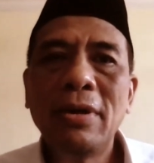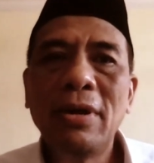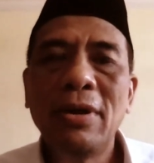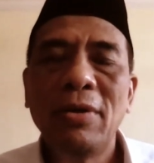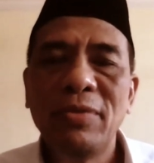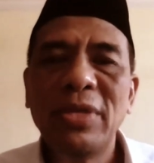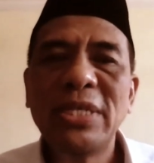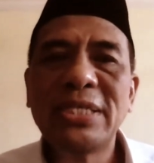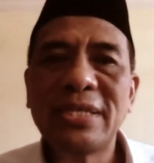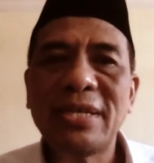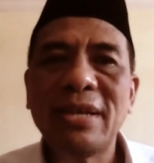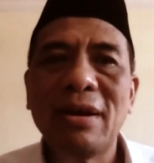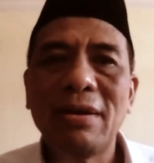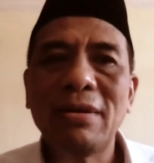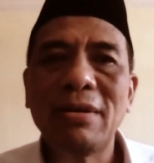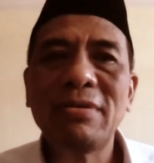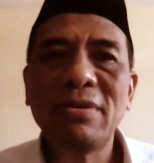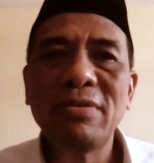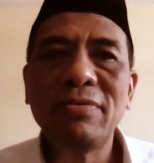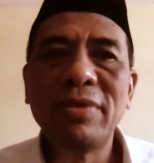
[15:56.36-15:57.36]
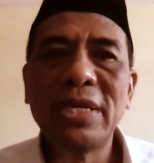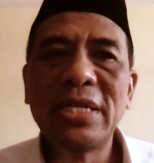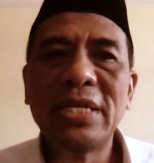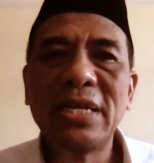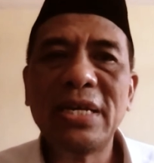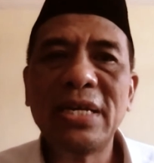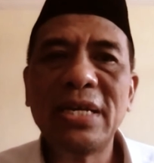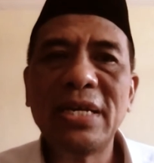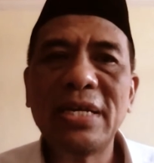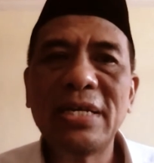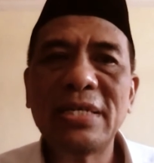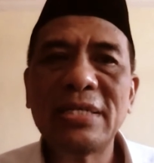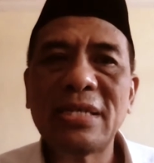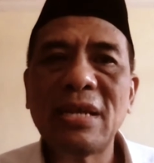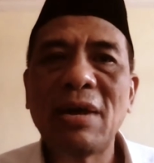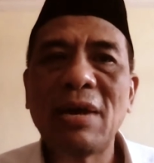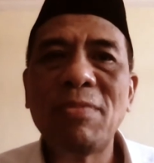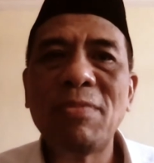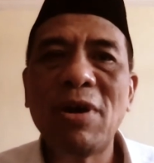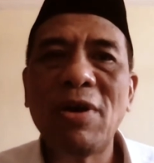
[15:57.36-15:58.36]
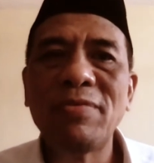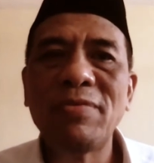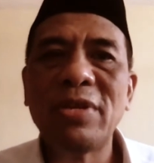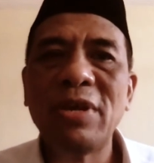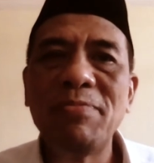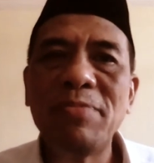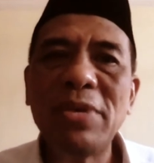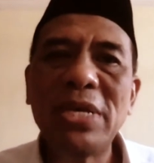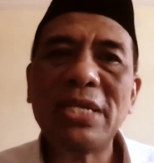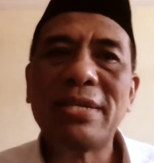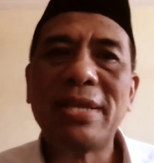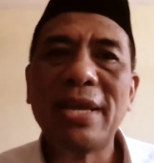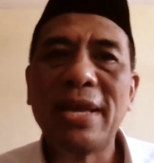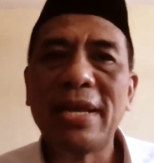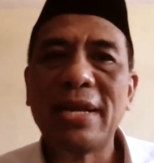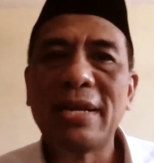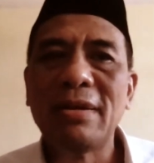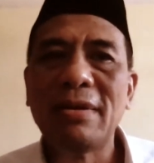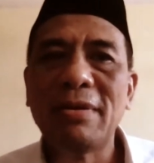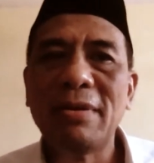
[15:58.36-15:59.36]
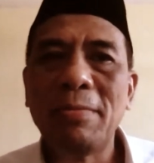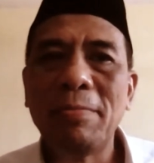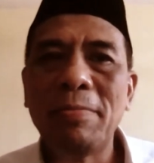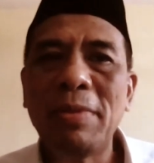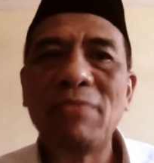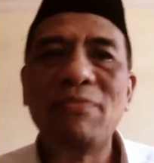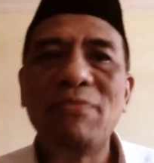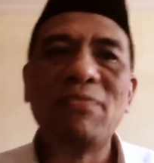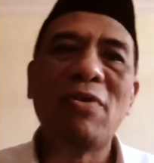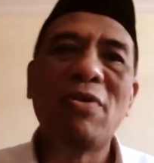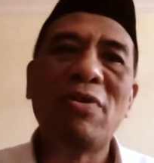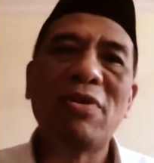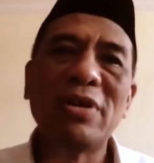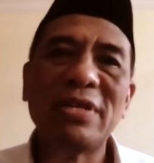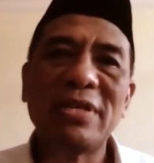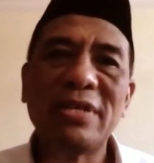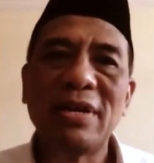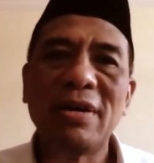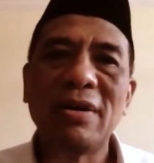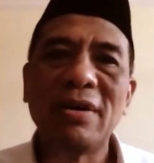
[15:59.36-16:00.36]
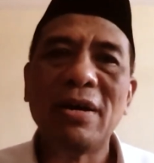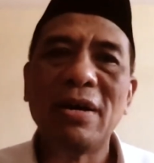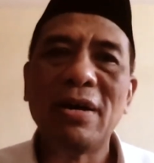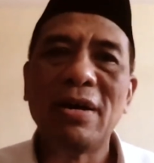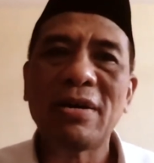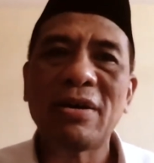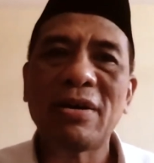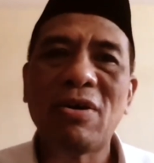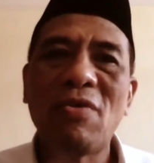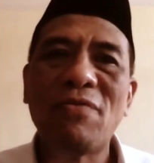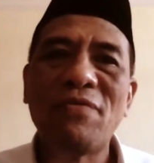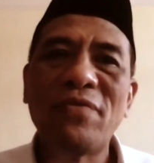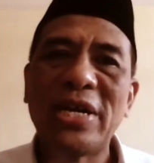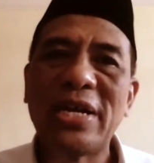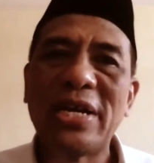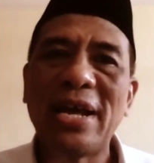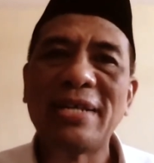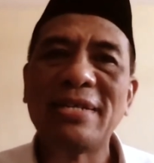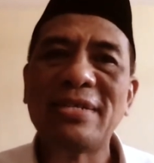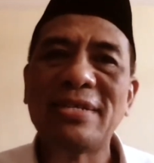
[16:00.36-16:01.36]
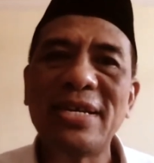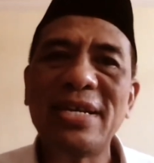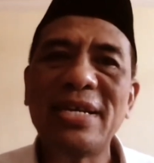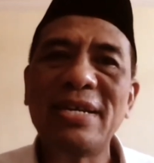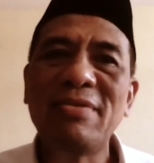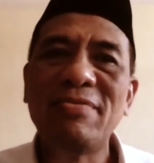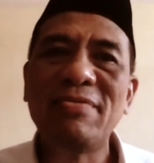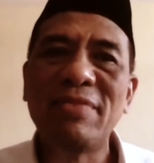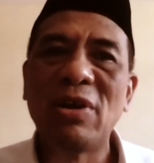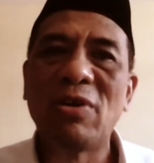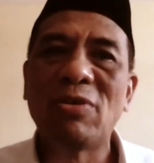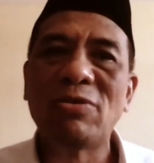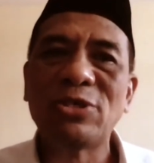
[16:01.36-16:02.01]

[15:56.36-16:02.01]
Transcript: we start with some of the meeting before COVID-19. We also